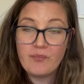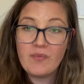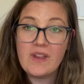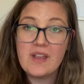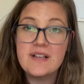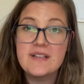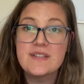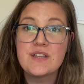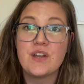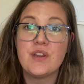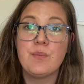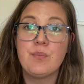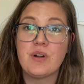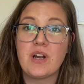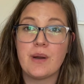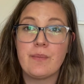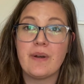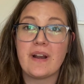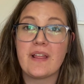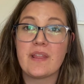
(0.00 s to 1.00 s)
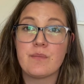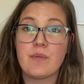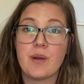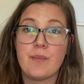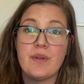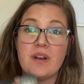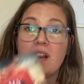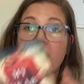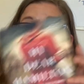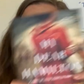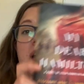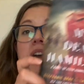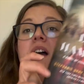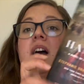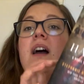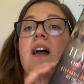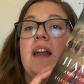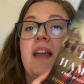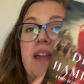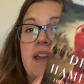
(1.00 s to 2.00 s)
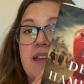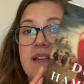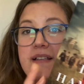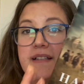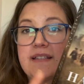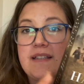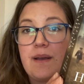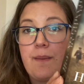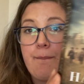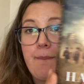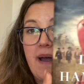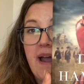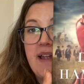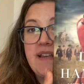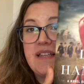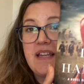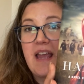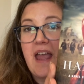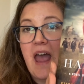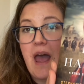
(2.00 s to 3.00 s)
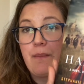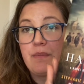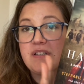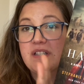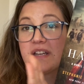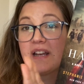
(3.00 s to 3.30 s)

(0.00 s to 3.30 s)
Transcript: So the book I'm reading at the moment is My Dear Hamilton.